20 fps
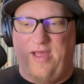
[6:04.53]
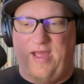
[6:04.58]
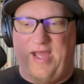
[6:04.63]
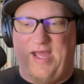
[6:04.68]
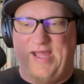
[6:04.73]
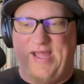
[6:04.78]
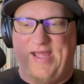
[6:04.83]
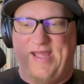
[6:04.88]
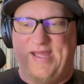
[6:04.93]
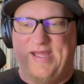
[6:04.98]

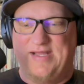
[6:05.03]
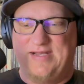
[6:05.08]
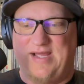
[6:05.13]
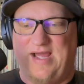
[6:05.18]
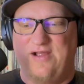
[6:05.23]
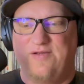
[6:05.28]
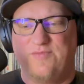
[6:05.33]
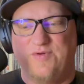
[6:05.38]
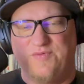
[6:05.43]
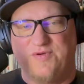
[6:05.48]
And
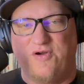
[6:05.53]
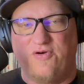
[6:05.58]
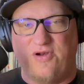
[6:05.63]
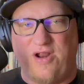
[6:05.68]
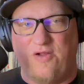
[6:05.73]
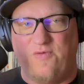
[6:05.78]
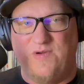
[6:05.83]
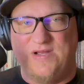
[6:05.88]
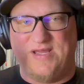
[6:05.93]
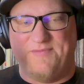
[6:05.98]
I remember going
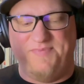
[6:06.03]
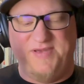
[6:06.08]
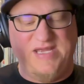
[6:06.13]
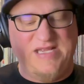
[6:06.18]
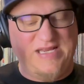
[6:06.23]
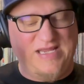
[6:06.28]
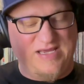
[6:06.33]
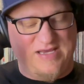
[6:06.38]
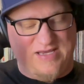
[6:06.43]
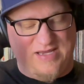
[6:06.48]
on
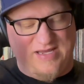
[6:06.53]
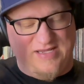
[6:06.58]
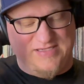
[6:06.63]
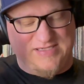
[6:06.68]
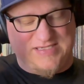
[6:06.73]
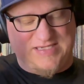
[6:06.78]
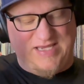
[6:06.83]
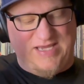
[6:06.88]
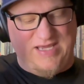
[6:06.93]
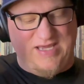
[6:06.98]
Wikipedia and
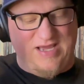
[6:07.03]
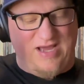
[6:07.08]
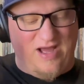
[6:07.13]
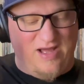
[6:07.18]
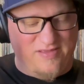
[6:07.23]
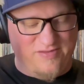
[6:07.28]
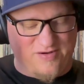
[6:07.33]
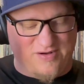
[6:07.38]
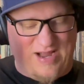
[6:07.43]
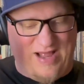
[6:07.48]
seeing
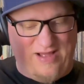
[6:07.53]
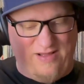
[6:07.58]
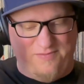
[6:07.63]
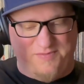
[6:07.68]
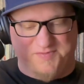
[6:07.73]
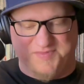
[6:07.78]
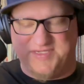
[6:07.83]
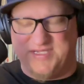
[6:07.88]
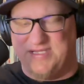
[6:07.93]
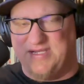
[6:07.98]
other
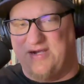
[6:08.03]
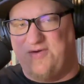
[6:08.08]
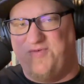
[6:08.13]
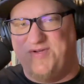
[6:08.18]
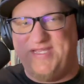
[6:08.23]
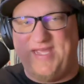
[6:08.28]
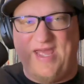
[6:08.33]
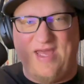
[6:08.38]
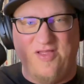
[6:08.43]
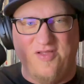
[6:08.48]
albums and like,
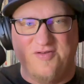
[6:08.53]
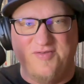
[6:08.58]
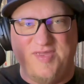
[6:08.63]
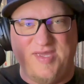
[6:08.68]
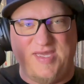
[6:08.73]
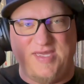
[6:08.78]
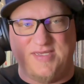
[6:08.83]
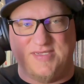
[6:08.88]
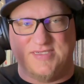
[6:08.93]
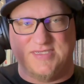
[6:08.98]
what the hell are
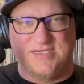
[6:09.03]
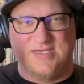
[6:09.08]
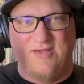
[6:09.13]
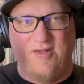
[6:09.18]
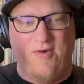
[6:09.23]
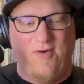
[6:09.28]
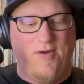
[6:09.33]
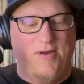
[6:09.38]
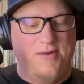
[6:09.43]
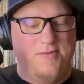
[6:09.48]
these?
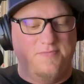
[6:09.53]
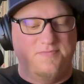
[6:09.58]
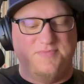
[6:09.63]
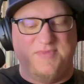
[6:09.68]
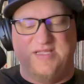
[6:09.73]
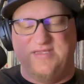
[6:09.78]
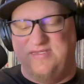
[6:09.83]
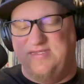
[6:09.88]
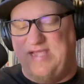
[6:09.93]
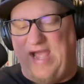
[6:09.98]

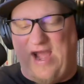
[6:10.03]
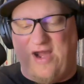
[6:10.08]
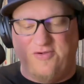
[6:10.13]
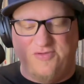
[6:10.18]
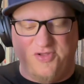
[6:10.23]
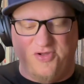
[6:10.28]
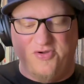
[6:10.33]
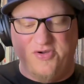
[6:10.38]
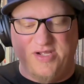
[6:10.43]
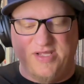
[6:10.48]
And
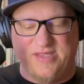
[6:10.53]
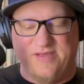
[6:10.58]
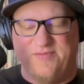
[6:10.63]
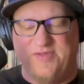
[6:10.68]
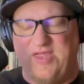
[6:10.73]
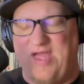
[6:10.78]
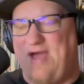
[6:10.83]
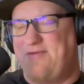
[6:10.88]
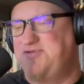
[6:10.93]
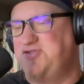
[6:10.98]
downloading them
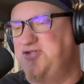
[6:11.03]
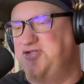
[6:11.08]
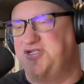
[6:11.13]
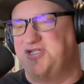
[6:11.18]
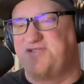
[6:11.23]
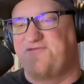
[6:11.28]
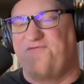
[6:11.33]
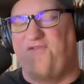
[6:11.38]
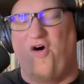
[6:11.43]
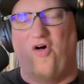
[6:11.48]
and absolutely
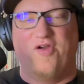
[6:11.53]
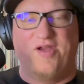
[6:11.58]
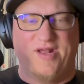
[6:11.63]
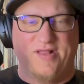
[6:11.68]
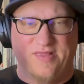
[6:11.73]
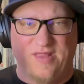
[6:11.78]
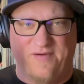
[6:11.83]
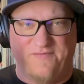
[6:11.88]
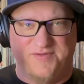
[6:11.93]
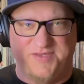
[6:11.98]
just falling
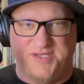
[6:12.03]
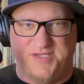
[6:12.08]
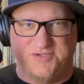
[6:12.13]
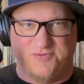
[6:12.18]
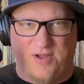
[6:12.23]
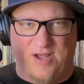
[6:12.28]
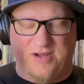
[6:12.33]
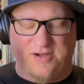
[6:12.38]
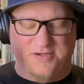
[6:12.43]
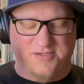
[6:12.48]
in love with these
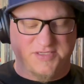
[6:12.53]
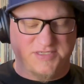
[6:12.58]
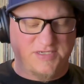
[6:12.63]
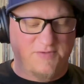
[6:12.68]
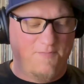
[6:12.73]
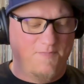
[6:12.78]
records.